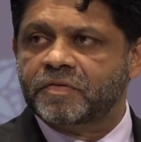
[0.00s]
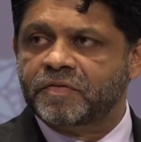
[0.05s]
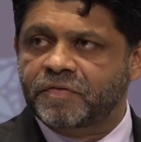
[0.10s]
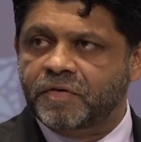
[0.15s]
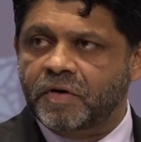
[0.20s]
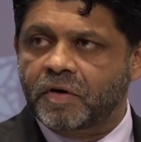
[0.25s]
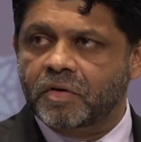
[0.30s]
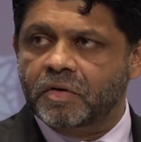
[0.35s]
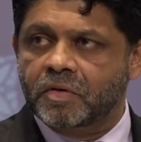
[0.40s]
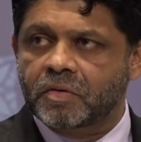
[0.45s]

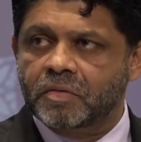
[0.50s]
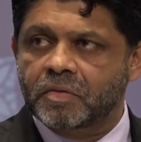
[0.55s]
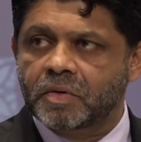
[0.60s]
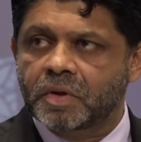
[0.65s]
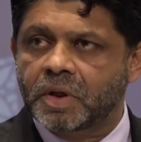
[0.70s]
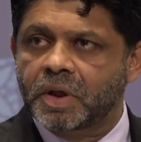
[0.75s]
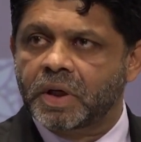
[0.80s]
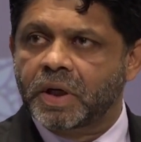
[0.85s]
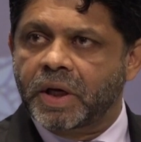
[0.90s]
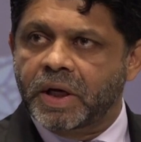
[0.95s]
follow
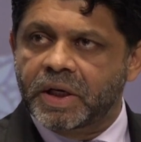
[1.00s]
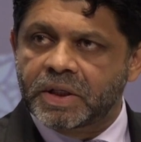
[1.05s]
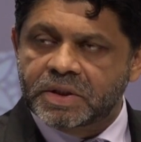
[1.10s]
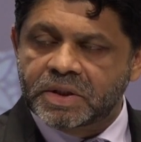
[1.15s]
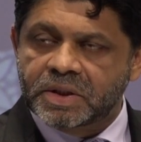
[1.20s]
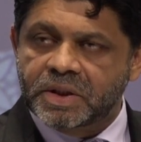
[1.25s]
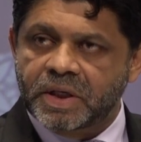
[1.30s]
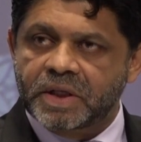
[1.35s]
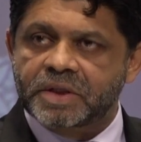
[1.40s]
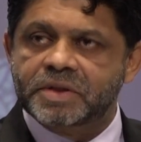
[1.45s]

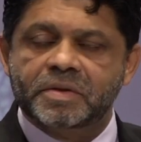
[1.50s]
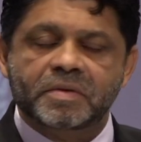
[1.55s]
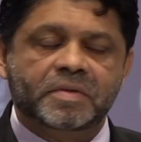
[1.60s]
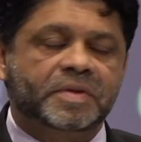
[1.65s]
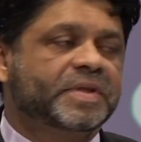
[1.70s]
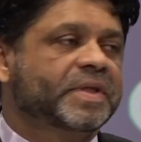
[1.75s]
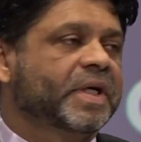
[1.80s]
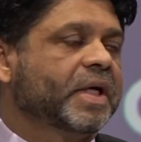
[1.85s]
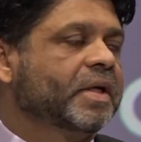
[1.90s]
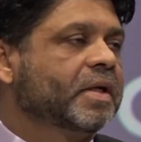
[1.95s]
international
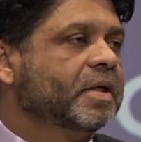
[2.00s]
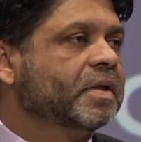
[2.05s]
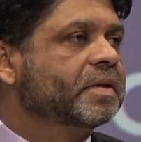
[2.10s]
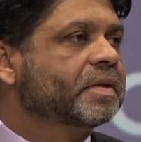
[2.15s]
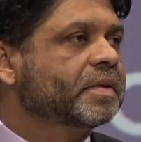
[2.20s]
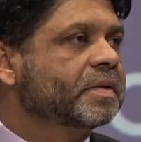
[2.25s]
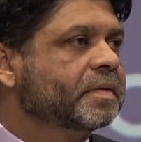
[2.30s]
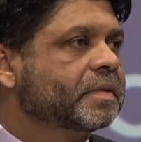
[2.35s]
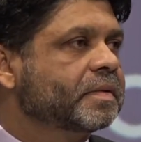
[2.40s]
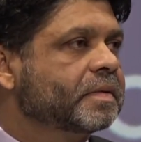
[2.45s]

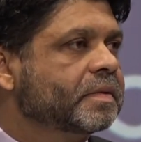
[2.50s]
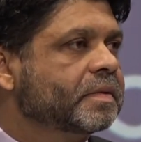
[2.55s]
standards.